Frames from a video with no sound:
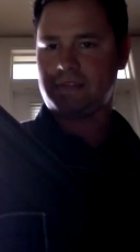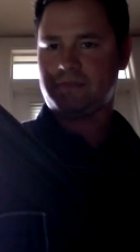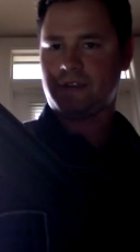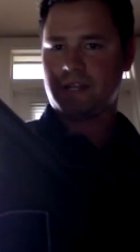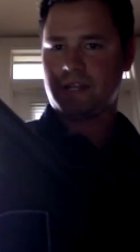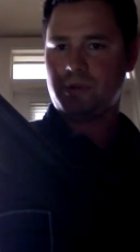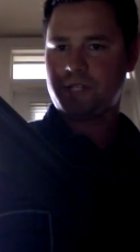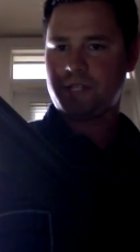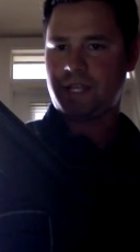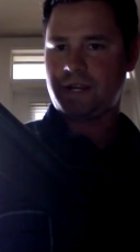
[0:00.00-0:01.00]
You've got a
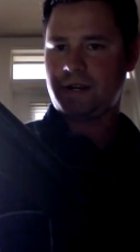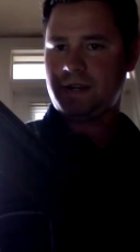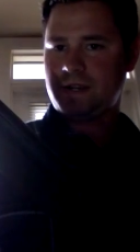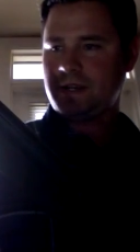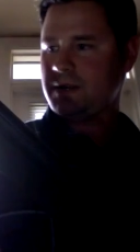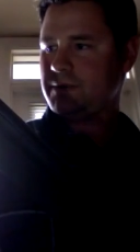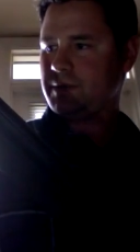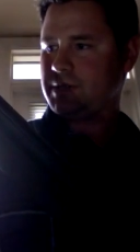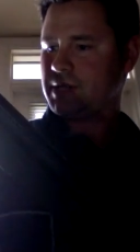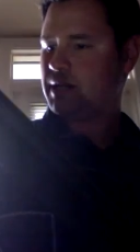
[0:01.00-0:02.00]
bushing here,
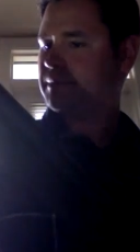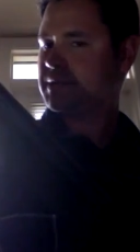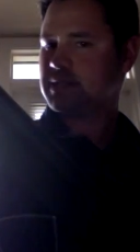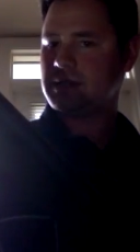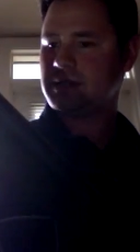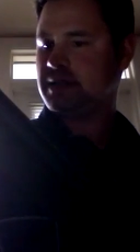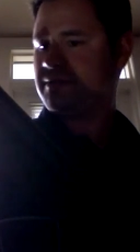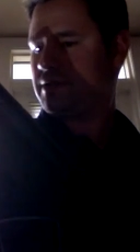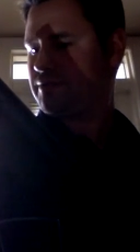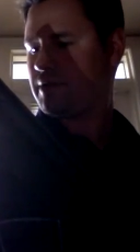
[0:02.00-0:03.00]
which is a little
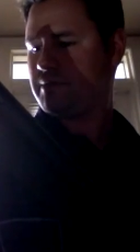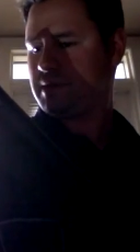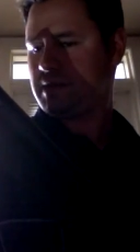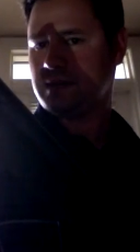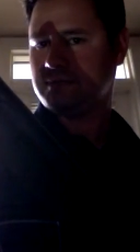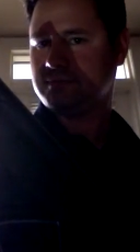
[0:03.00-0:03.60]
different from the